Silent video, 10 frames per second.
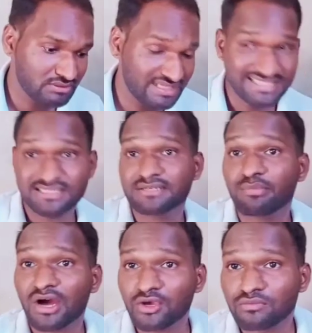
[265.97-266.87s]

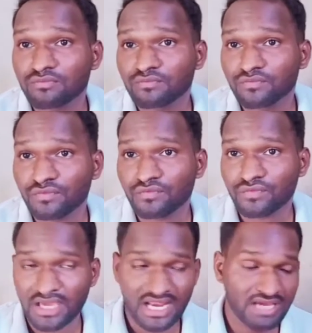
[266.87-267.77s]
desert biome,
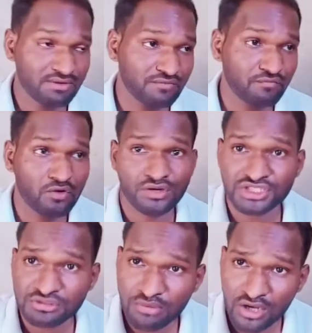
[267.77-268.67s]
we are having
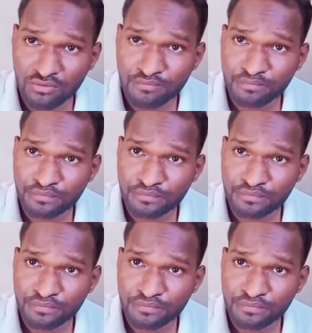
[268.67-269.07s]
forest biome,